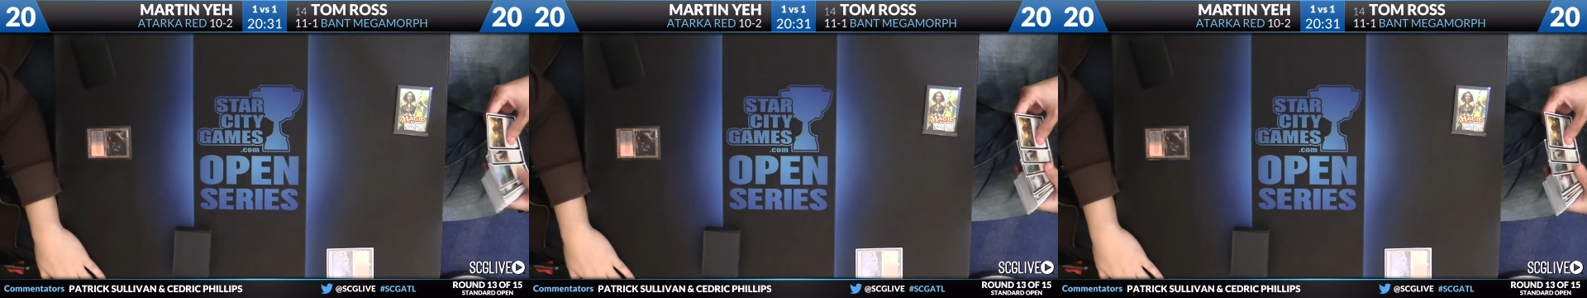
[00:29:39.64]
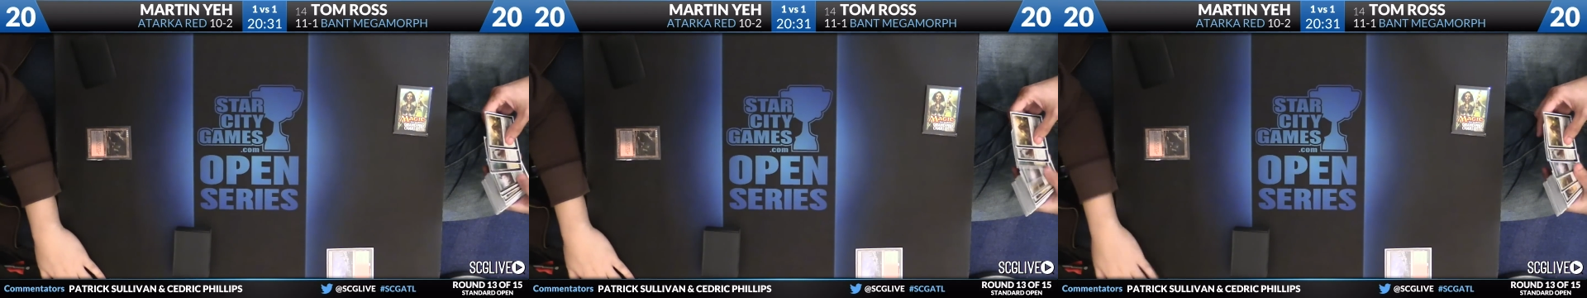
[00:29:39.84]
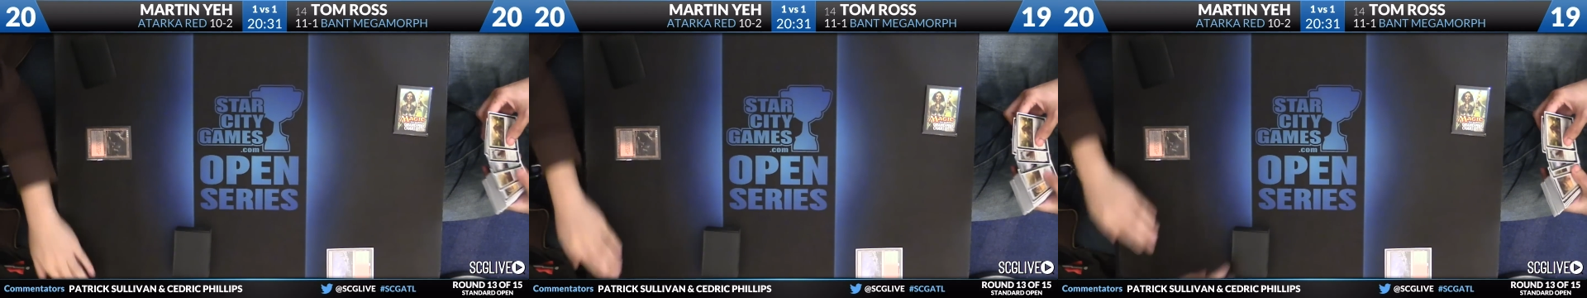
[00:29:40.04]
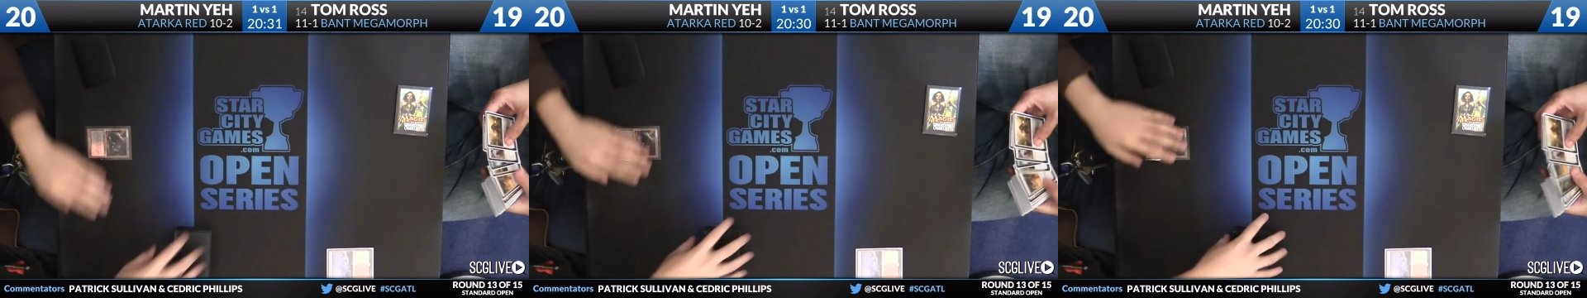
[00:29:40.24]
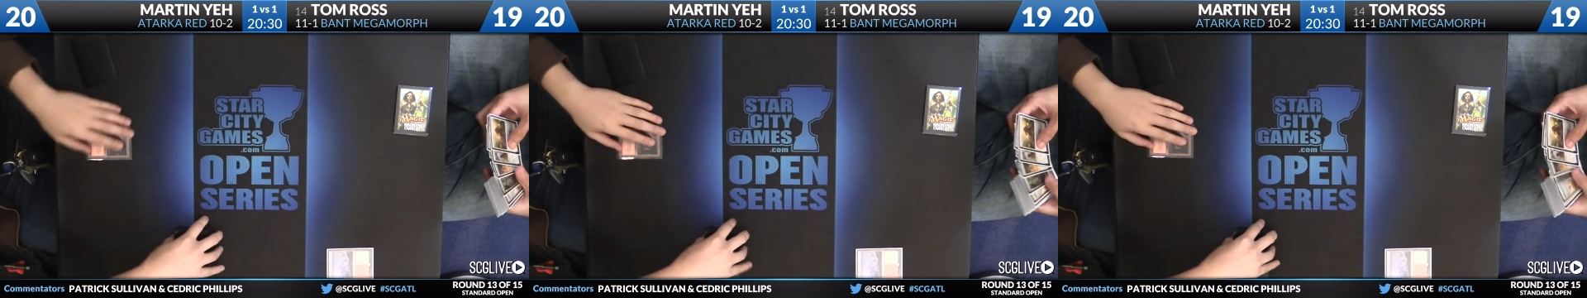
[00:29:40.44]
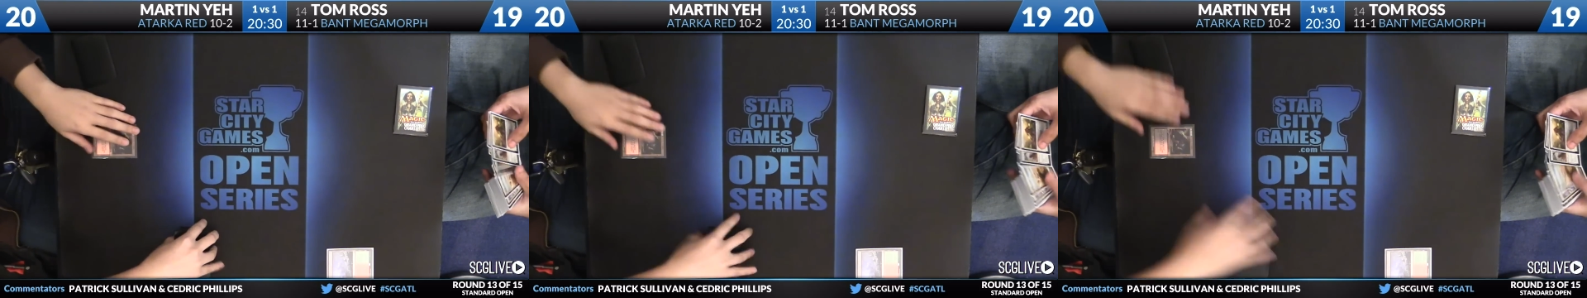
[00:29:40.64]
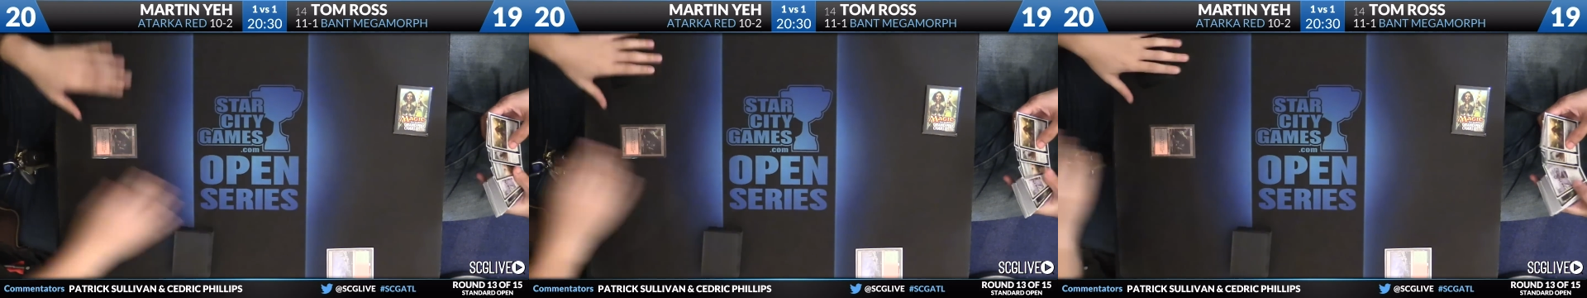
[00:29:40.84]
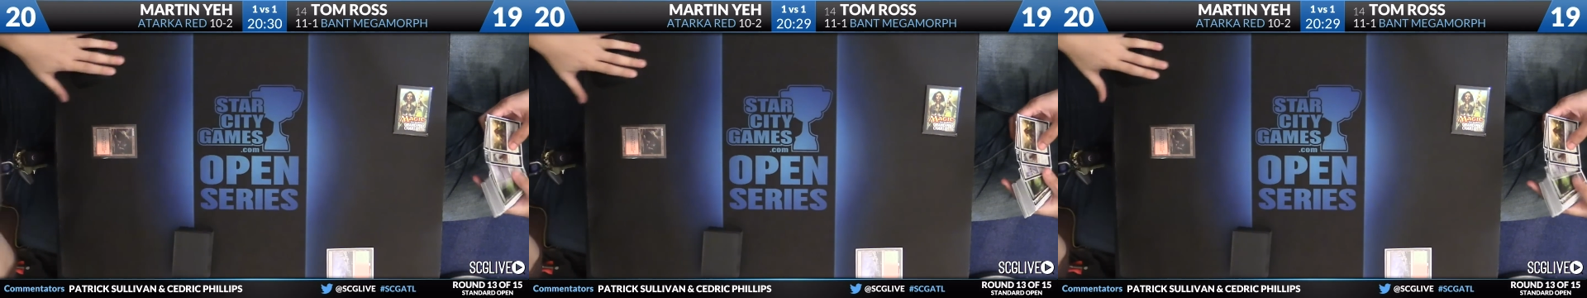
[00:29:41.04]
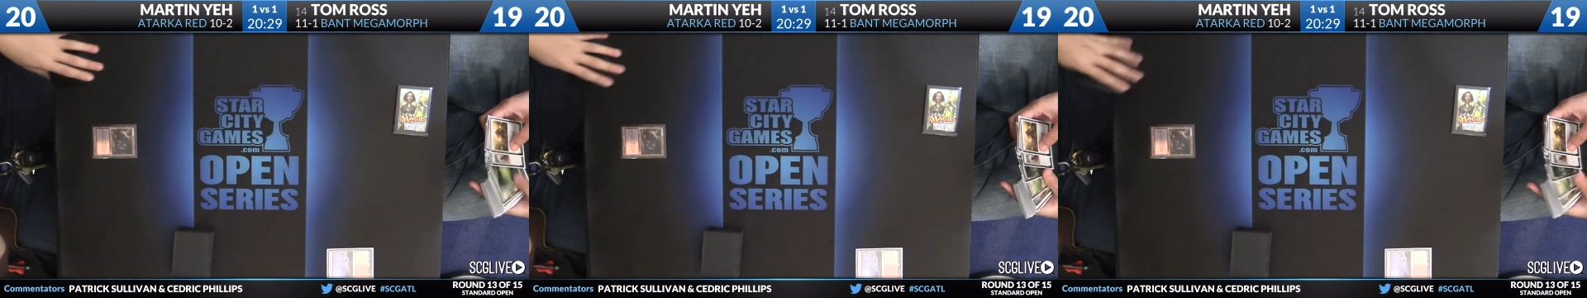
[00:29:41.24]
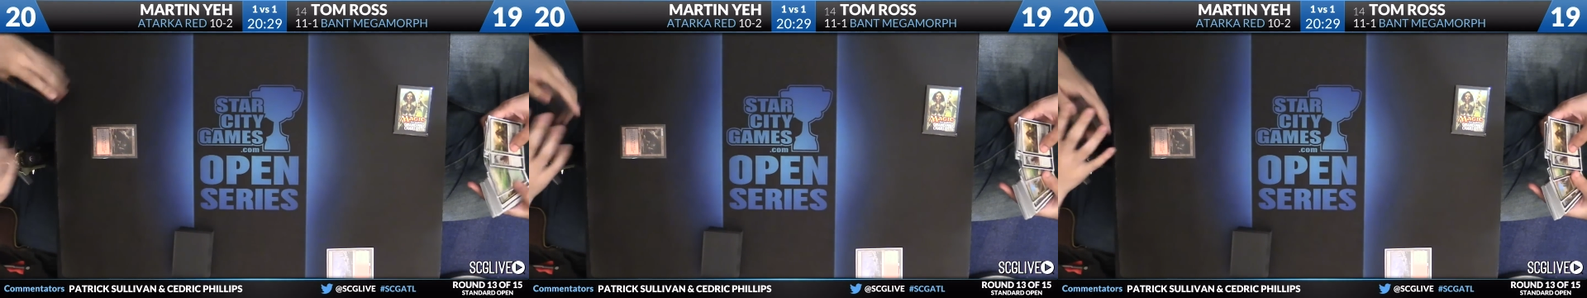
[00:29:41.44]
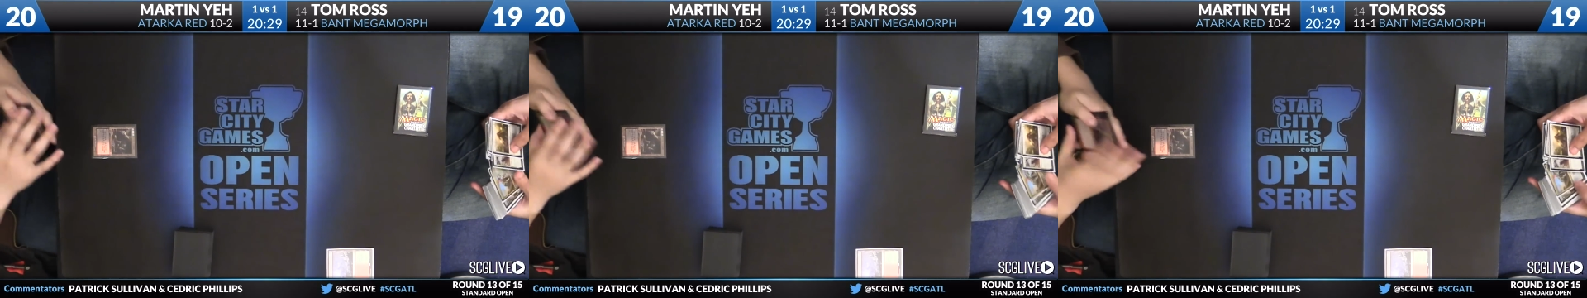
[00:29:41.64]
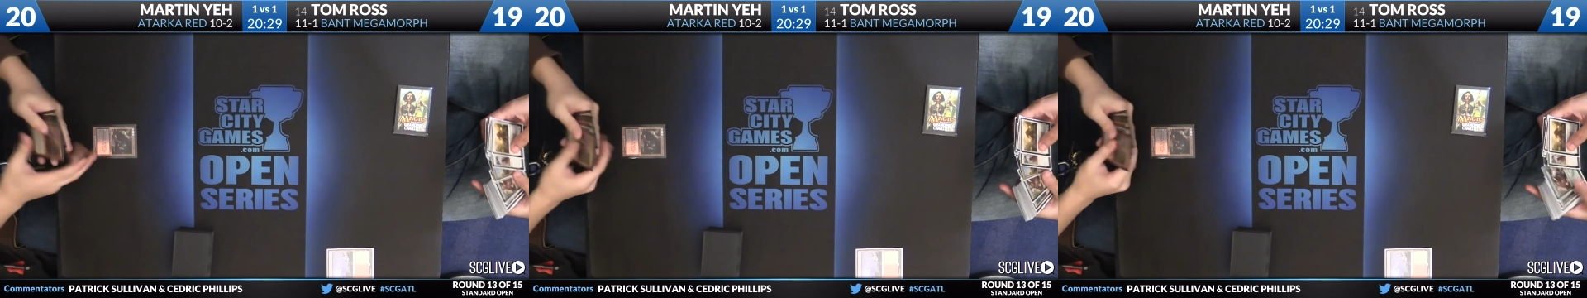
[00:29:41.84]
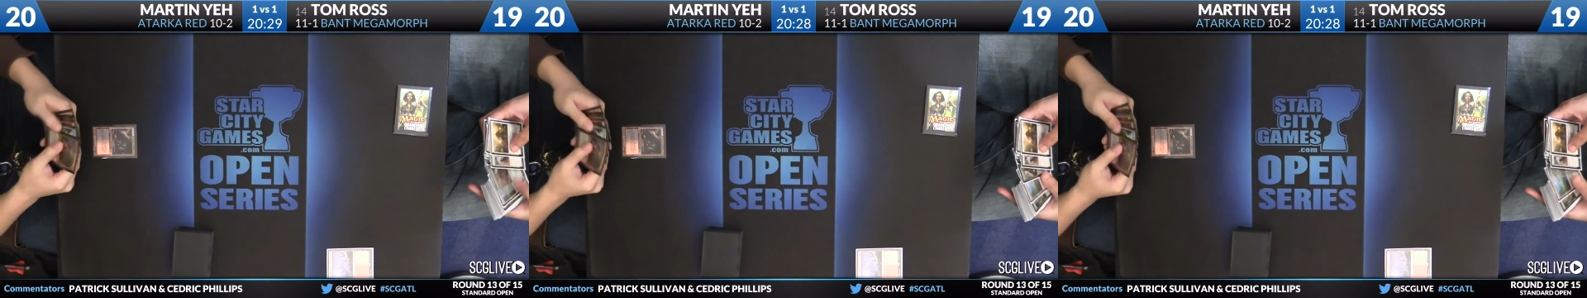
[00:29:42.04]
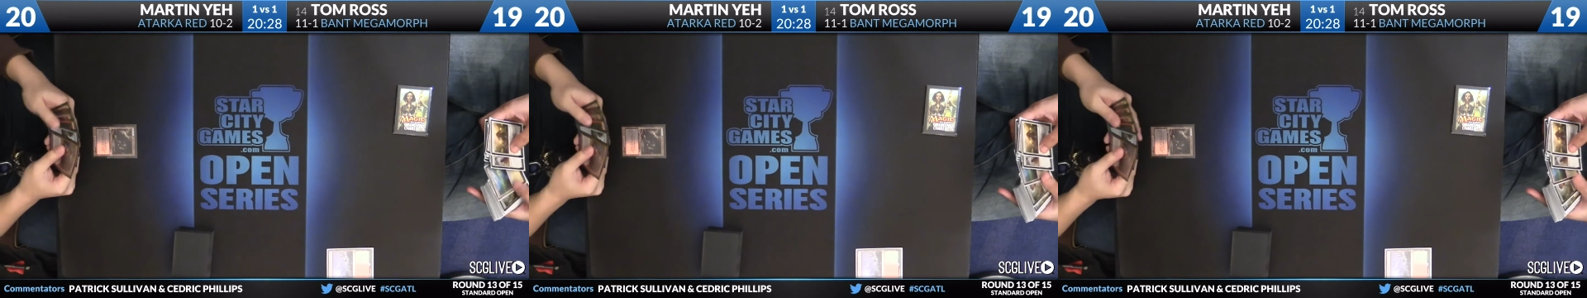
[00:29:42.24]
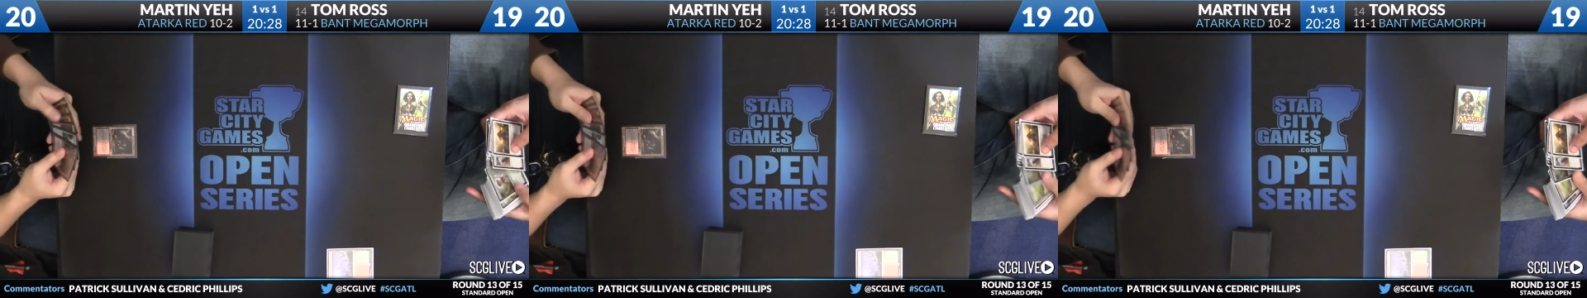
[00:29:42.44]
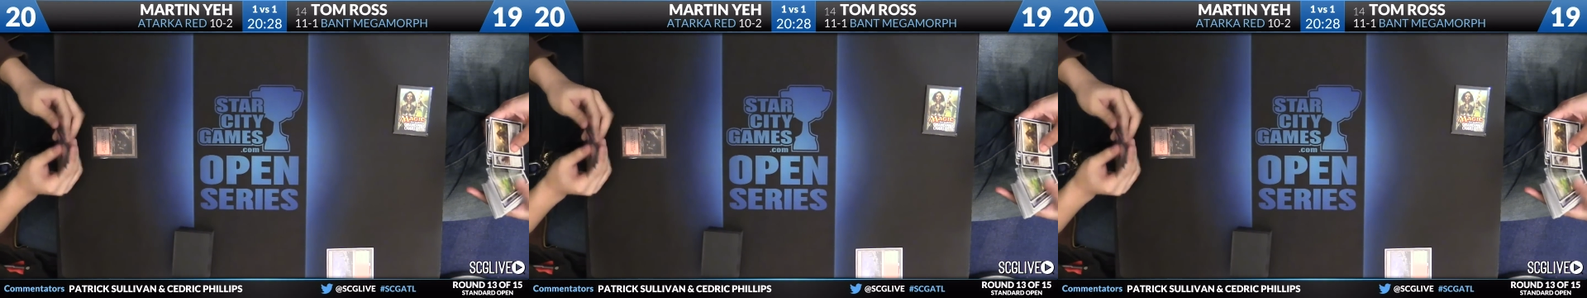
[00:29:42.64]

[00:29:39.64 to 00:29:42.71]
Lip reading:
No face is visible, so there are no lips to read.